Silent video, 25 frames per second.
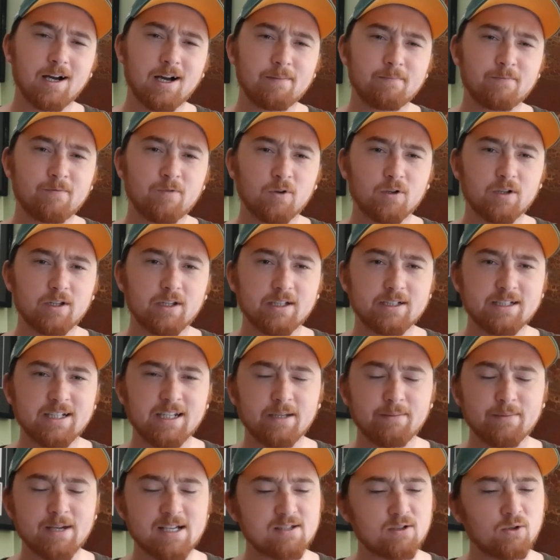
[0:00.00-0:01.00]
for the
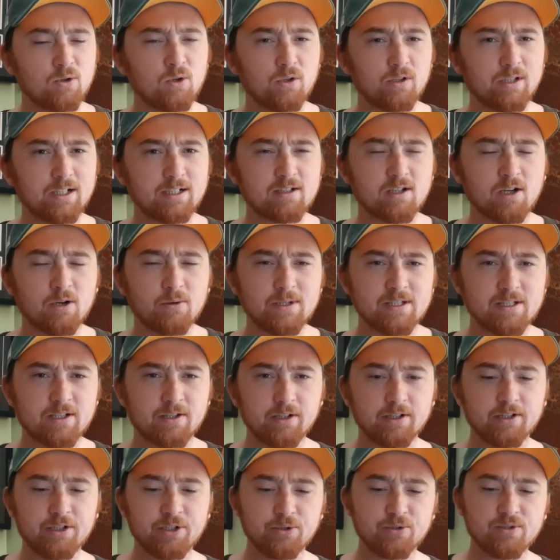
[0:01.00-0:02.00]
team as a whole, that's always
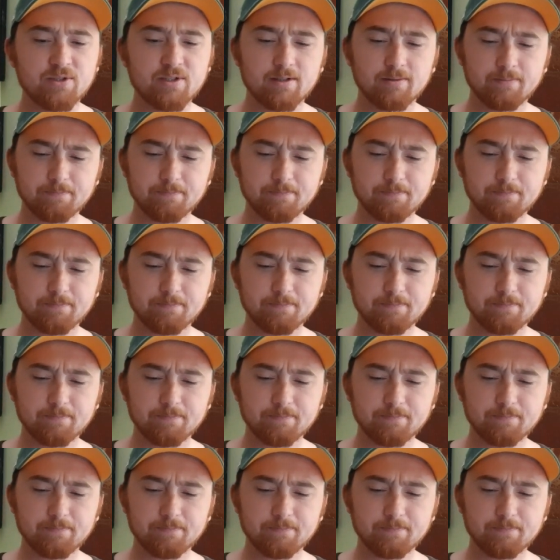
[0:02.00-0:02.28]
good news.